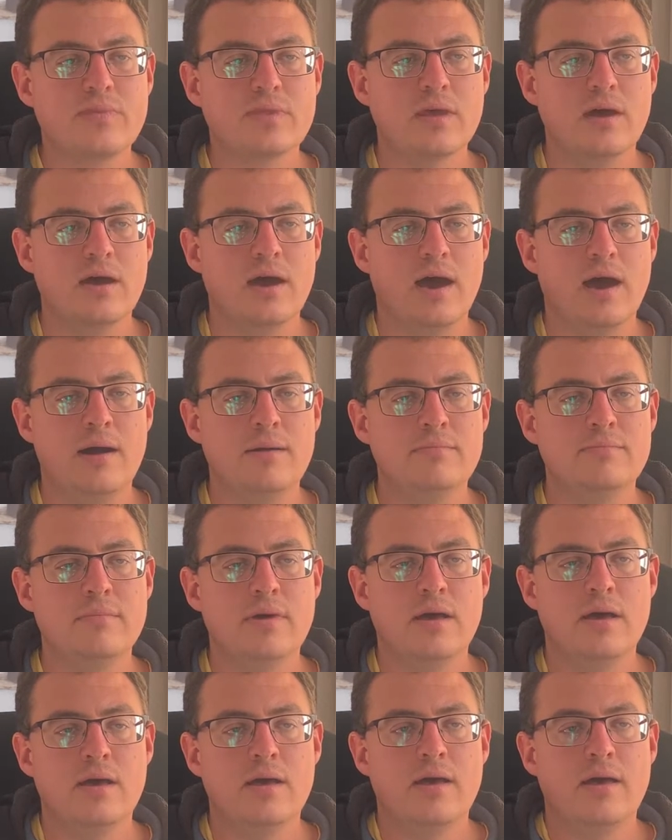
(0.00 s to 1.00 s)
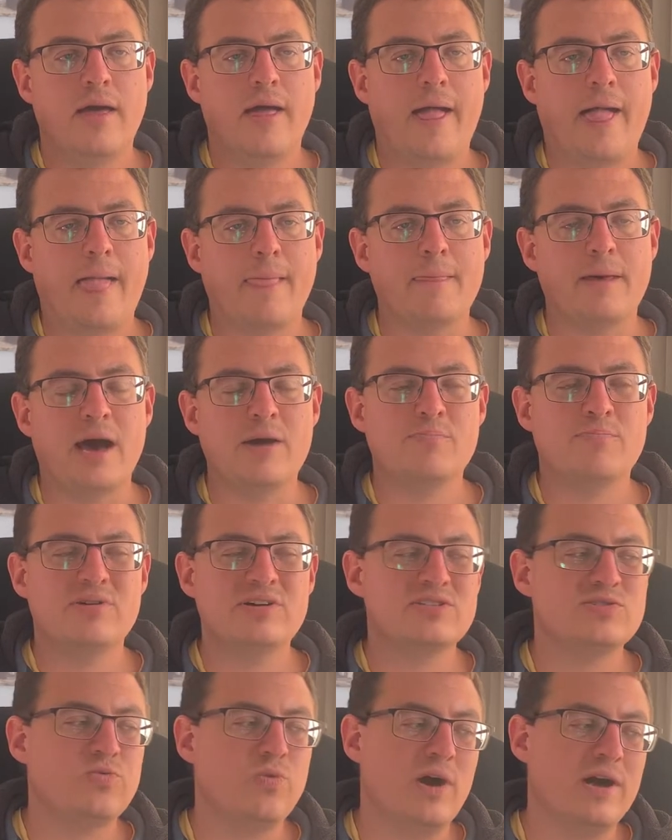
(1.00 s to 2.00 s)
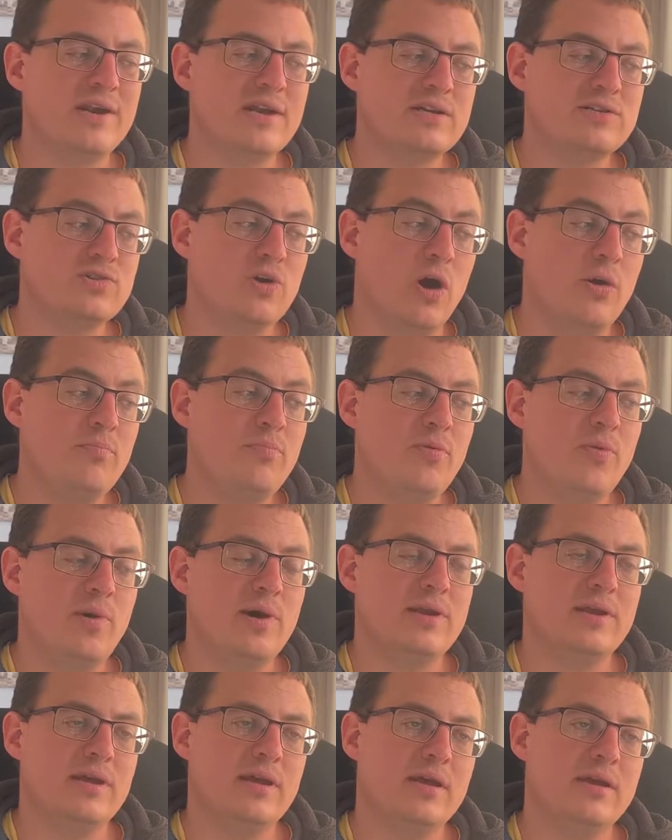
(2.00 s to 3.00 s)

I put one example one